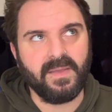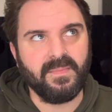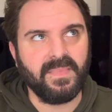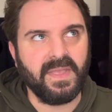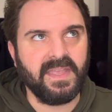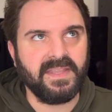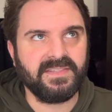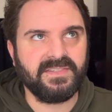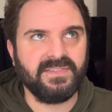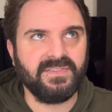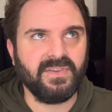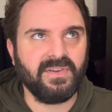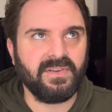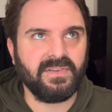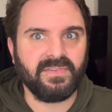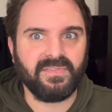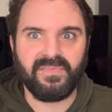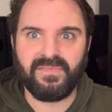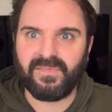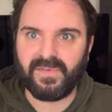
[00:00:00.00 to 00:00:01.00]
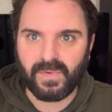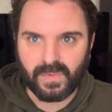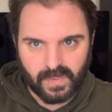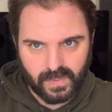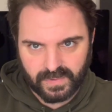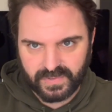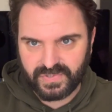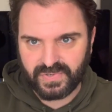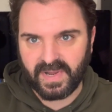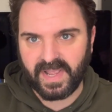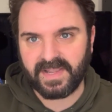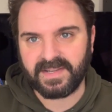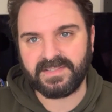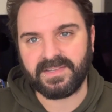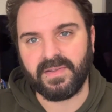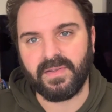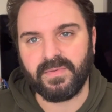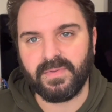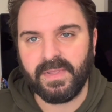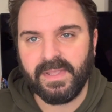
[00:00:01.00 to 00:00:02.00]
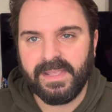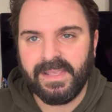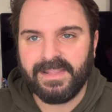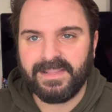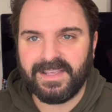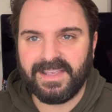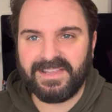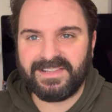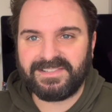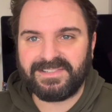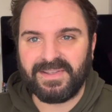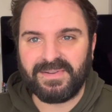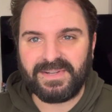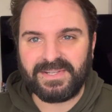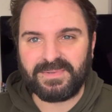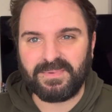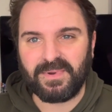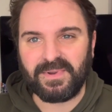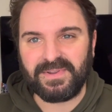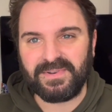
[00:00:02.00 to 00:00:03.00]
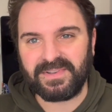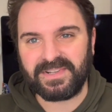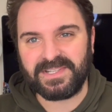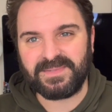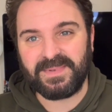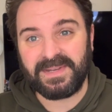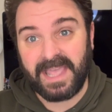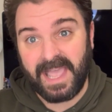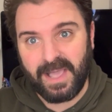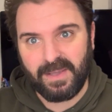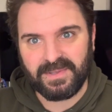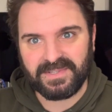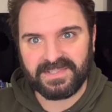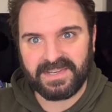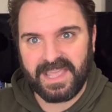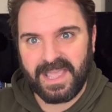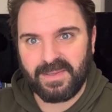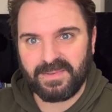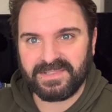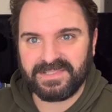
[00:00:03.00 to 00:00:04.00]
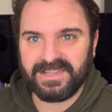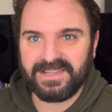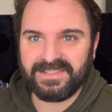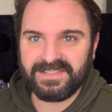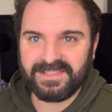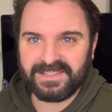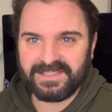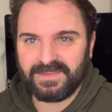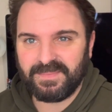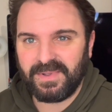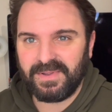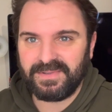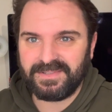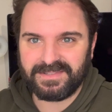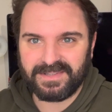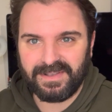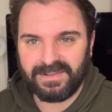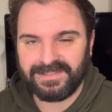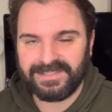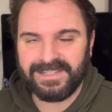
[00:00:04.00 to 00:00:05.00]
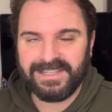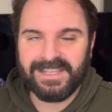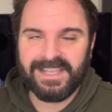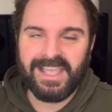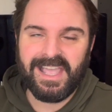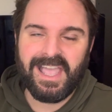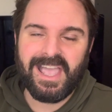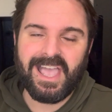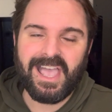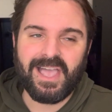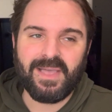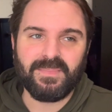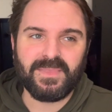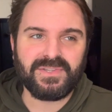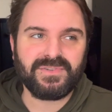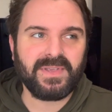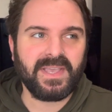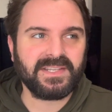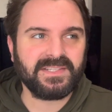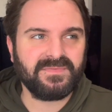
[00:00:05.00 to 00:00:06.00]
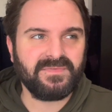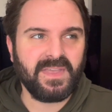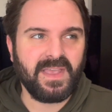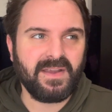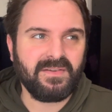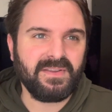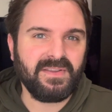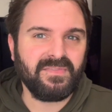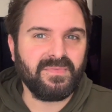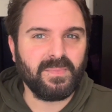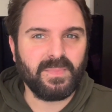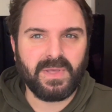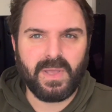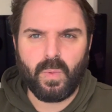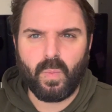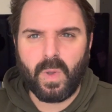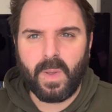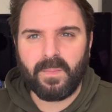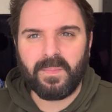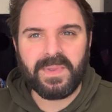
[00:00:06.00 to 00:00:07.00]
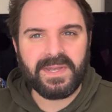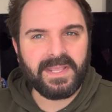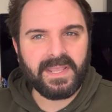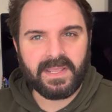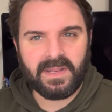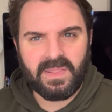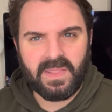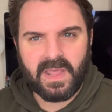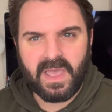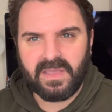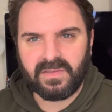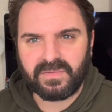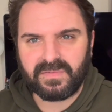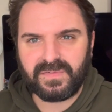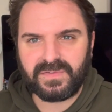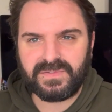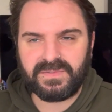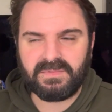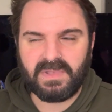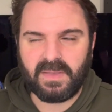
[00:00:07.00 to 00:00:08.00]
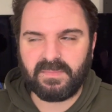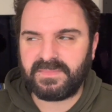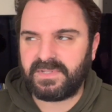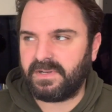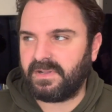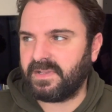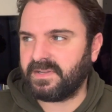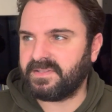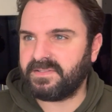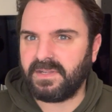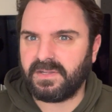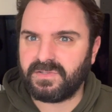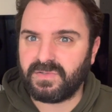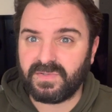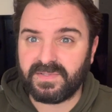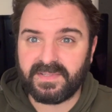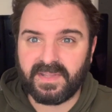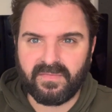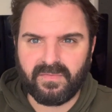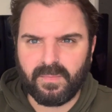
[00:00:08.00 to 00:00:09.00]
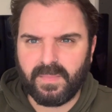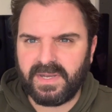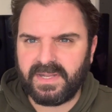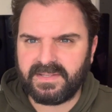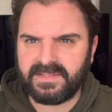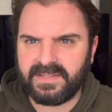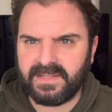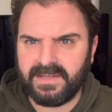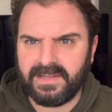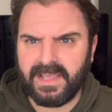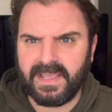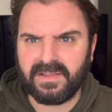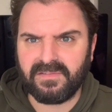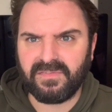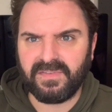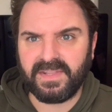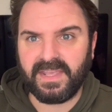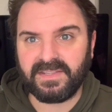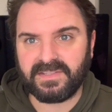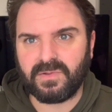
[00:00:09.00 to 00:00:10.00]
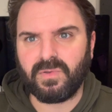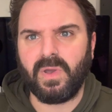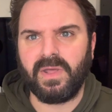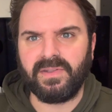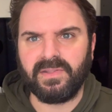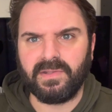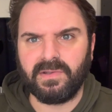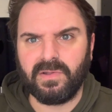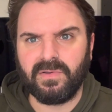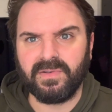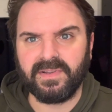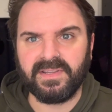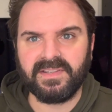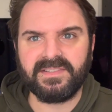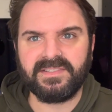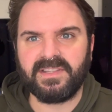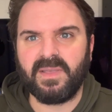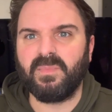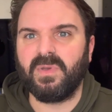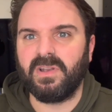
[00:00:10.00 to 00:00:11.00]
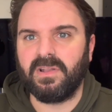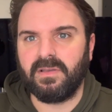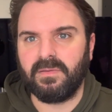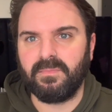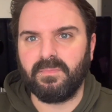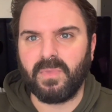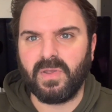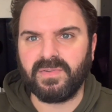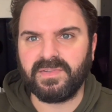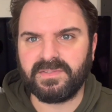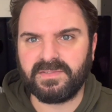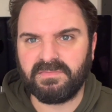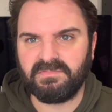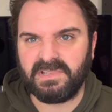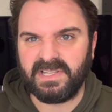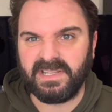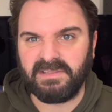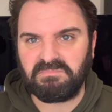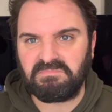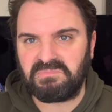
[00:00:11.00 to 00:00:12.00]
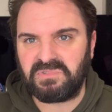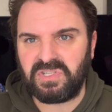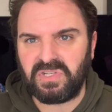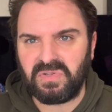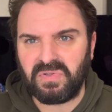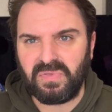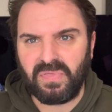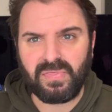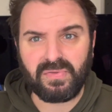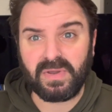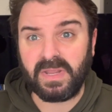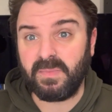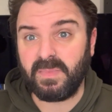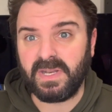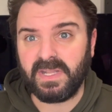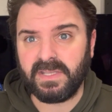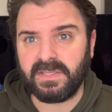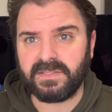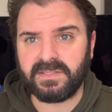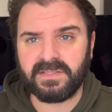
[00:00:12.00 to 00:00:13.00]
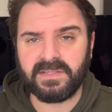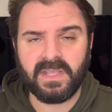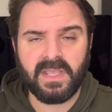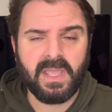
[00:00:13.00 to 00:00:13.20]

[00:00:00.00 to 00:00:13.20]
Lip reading: It's not full track, so there's no need to worry, you're not going to spend hours and hours listening to Mozart. The tracks vary from like 1 minute in length up to like 6 or 7 minutes in length, and that's kind of the longest. Some are like mostly 2-3 minutes.